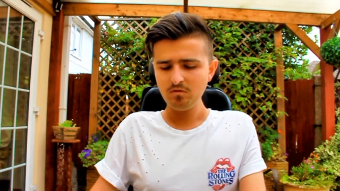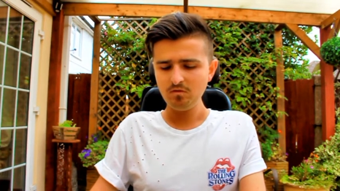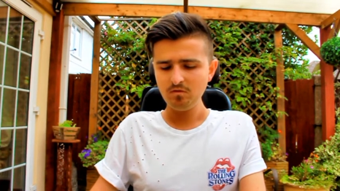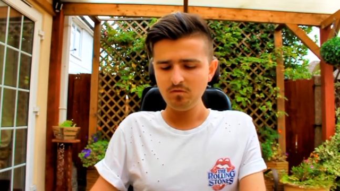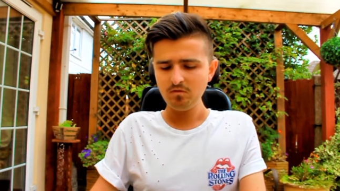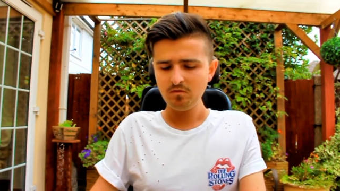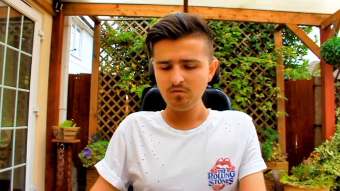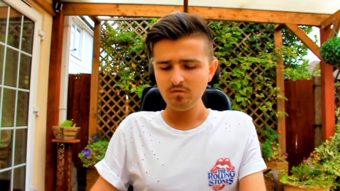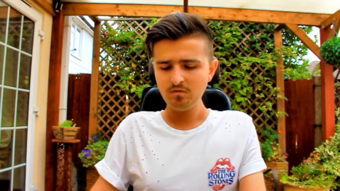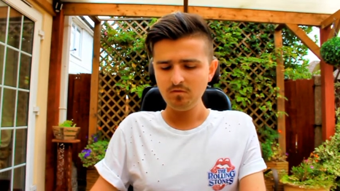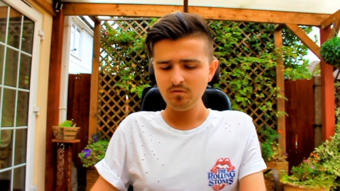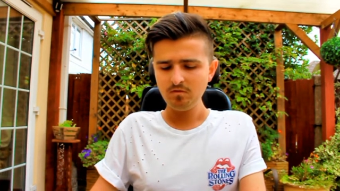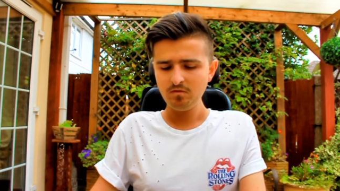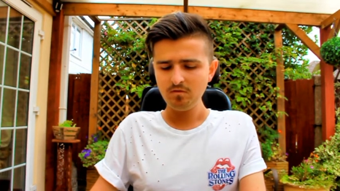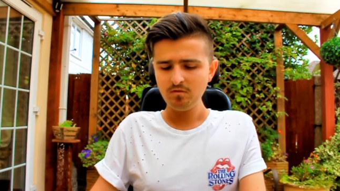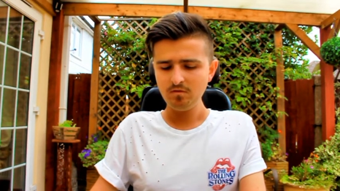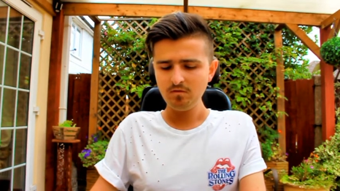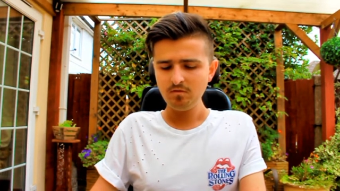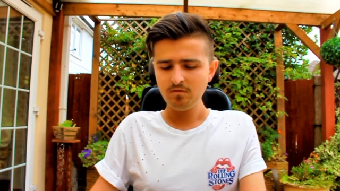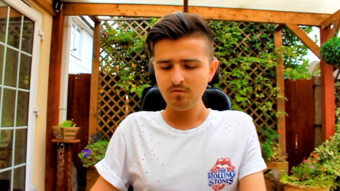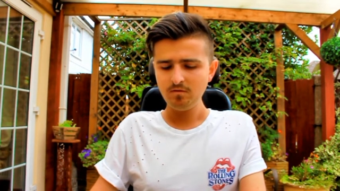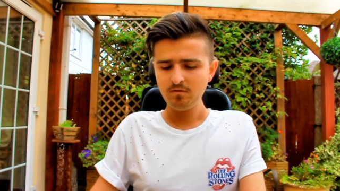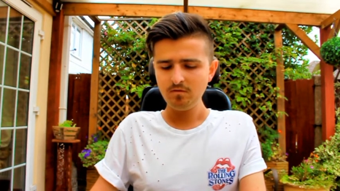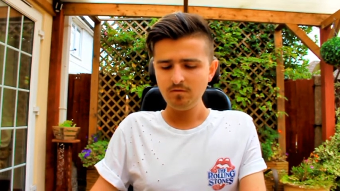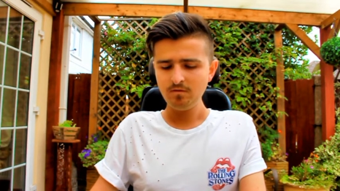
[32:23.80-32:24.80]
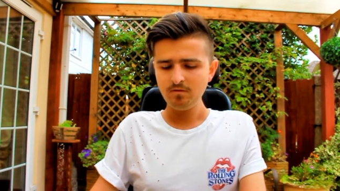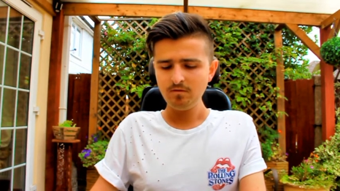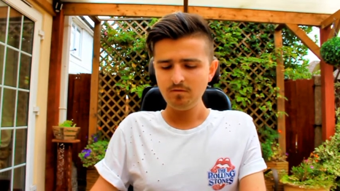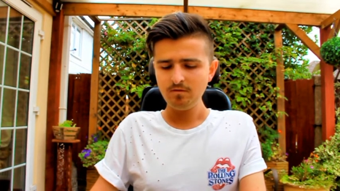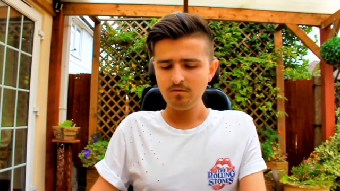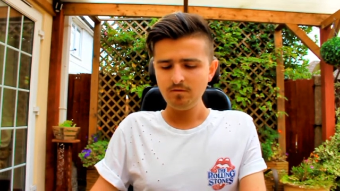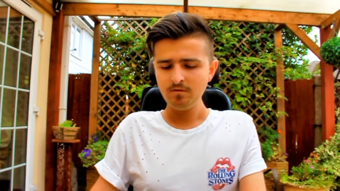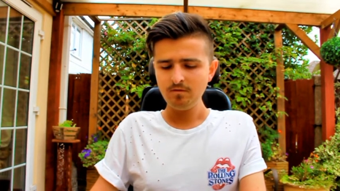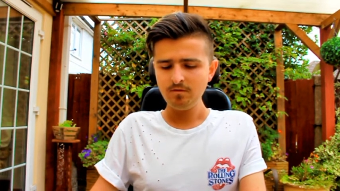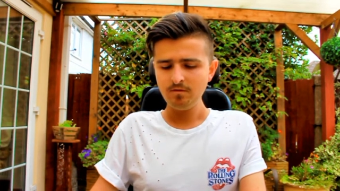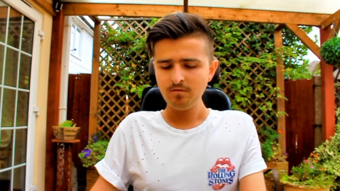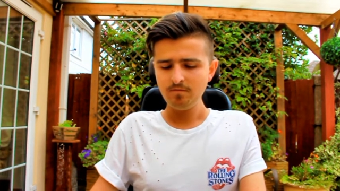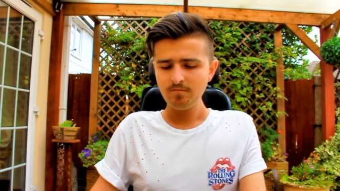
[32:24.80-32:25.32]

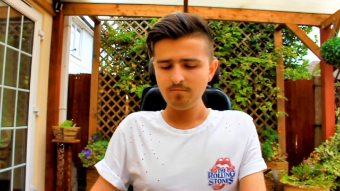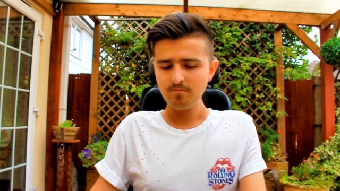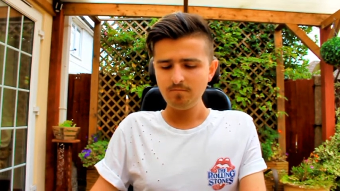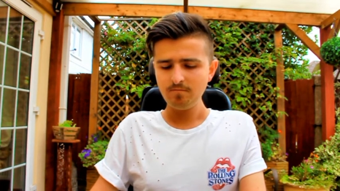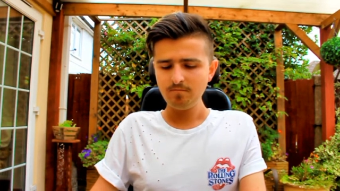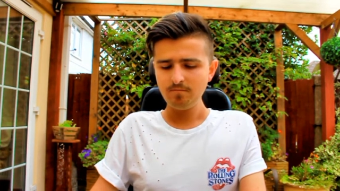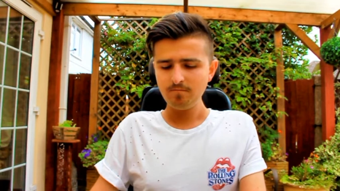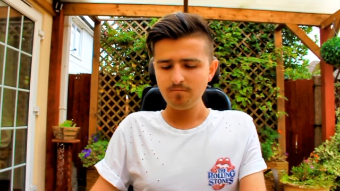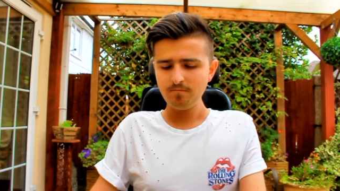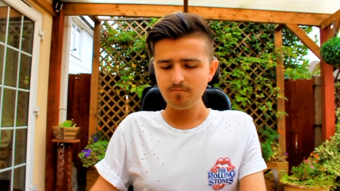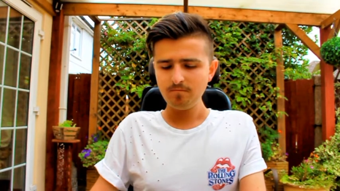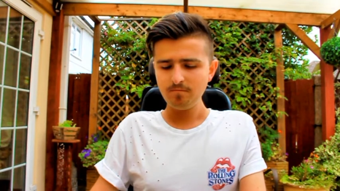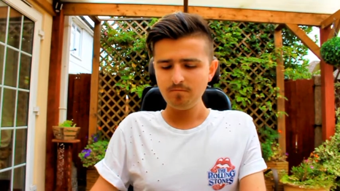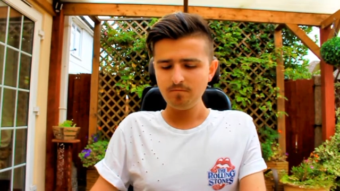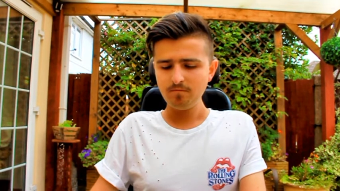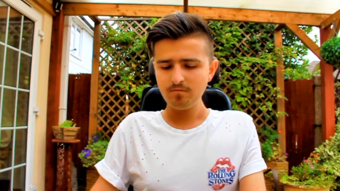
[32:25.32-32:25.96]
No one is speaking in this clip.